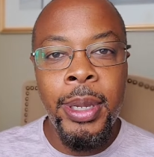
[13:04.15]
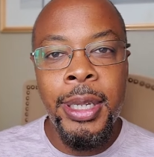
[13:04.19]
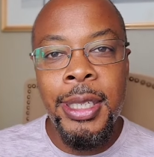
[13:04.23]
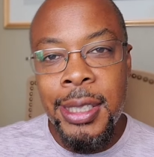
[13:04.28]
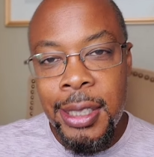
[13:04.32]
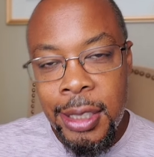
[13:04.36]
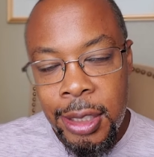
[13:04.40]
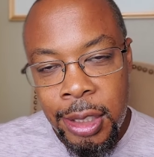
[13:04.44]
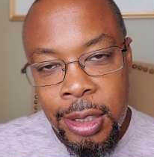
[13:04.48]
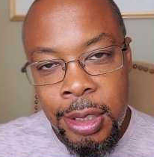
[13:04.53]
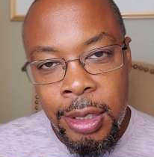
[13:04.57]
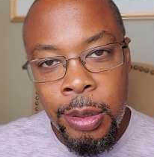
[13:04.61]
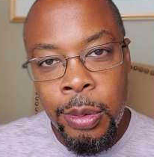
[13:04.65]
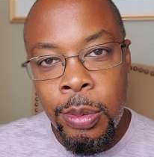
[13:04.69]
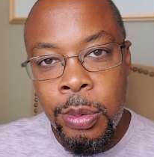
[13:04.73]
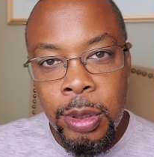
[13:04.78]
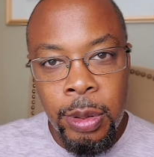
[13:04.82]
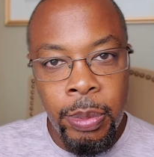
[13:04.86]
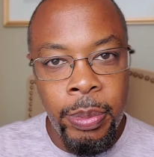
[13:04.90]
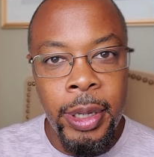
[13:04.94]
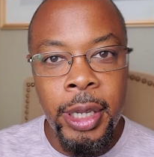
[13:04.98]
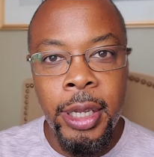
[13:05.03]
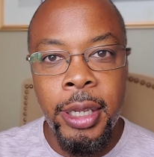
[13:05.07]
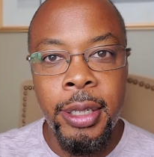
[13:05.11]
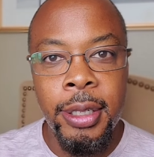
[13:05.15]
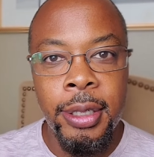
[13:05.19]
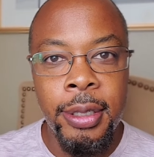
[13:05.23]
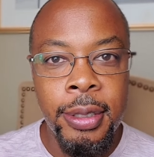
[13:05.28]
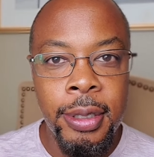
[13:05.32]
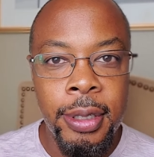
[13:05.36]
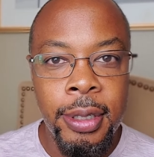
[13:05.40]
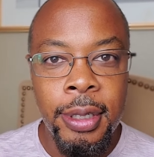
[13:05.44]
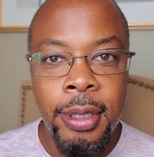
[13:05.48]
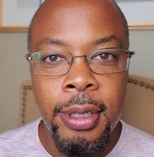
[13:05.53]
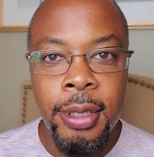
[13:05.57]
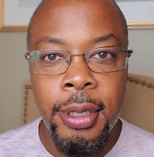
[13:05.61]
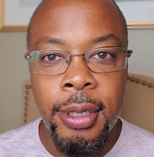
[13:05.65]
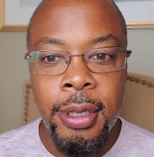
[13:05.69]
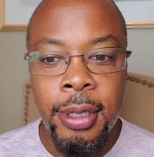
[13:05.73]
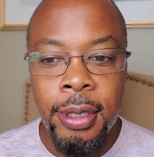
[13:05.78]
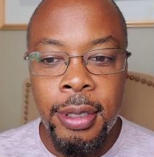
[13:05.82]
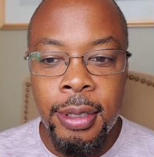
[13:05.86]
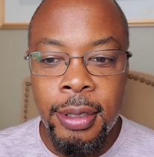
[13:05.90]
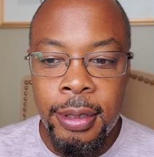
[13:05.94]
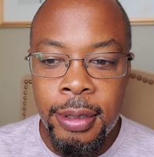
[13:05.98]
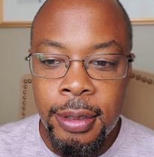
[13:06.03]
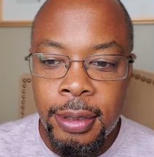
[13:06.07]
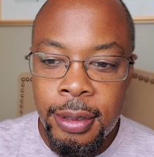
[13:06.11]
Just use me.
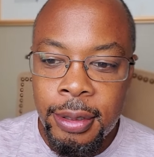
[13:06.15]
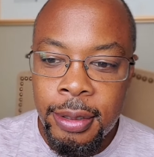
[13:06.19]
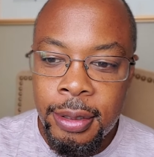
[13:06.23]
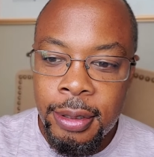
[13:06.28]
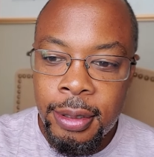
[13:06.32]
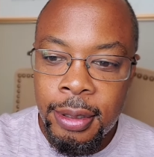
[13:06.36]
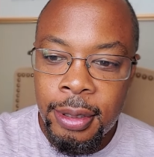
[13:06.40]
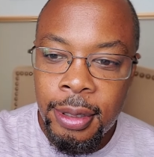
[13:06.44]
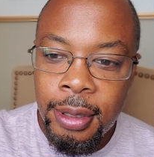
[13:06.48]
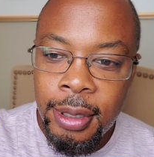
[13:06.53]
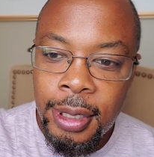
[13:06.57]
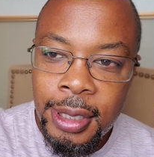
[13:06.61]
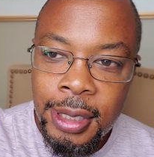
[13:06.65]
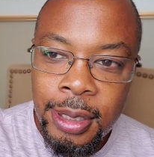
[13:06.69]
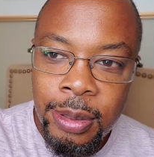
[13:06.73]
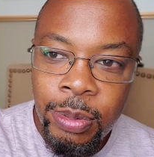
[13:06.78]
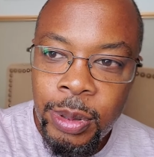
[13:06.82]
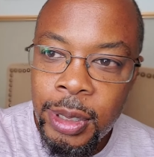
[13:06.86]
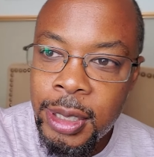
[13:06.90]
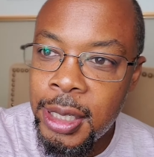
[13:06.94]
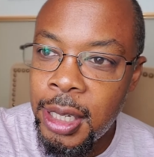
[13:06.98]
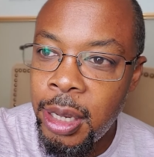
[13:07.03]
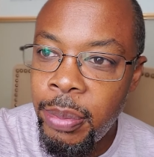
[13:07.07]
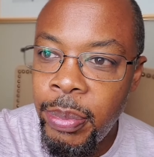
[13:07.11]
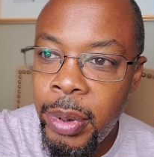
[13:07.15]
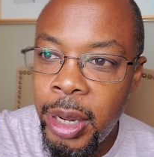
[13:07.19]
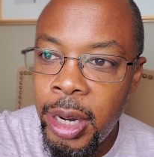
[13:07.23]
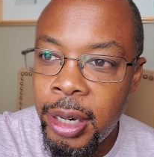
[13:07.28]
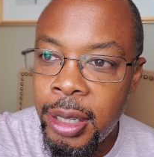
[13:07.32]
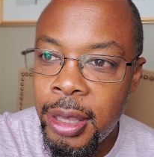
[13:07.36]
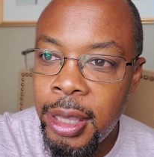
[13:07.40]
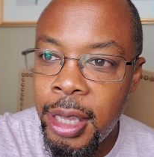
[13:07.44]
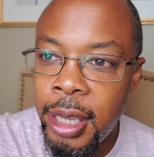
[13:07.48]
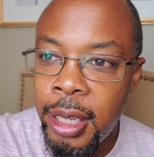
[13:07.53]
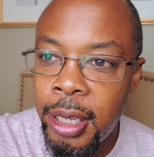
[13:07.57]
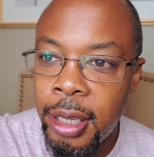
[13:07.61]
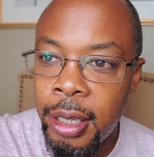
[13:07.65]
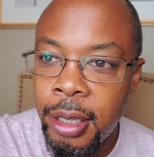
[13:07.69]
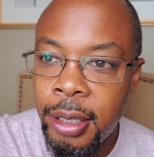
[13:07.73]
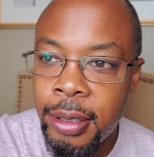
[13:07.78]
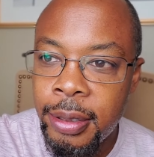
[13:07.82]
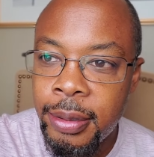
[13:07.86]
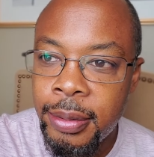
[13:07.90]
This is what some men are thinking.